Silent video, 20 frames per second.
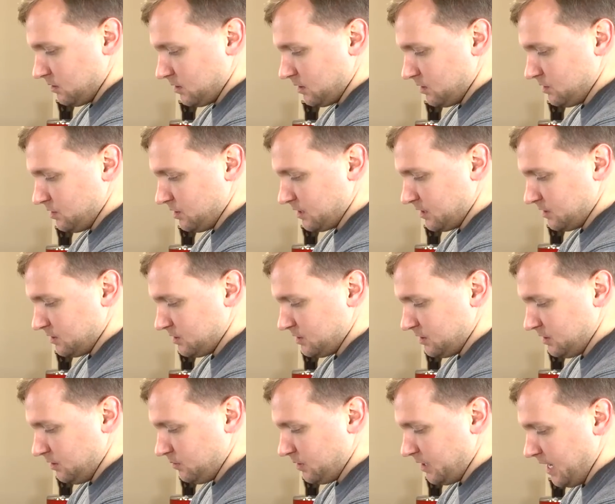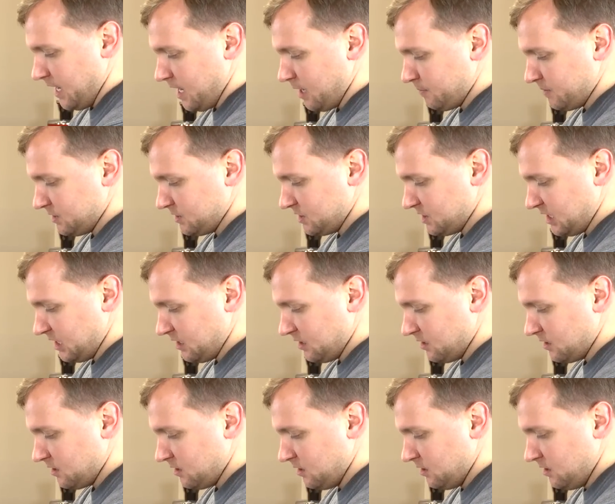So you're going to see what happens
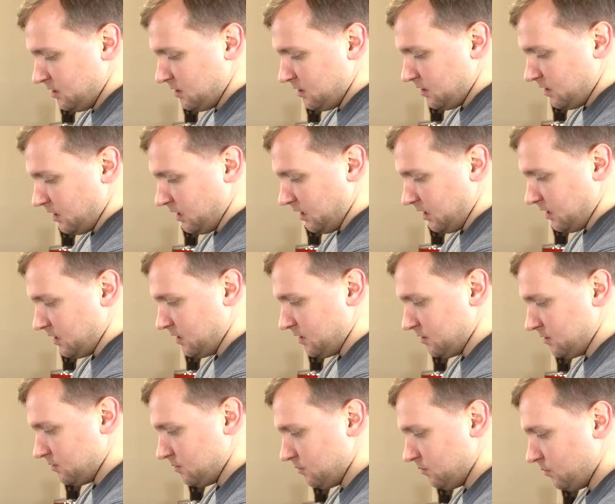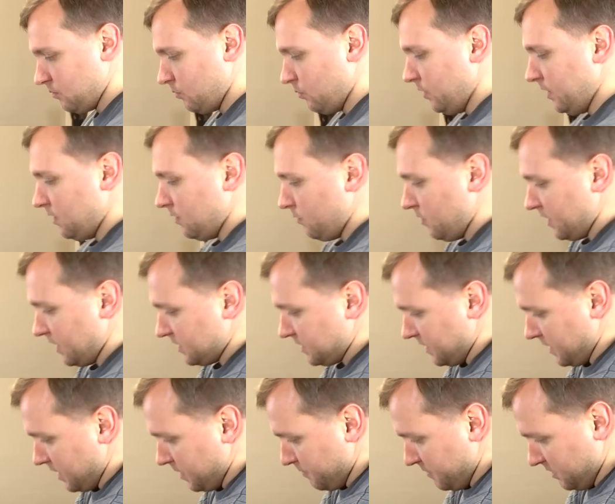here, and we don't want it
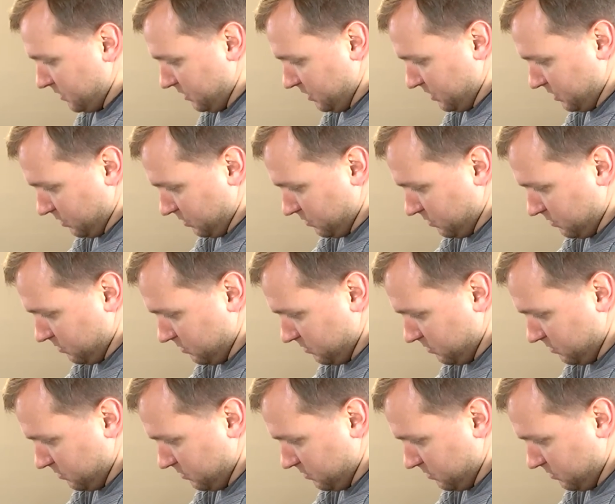to happen to you.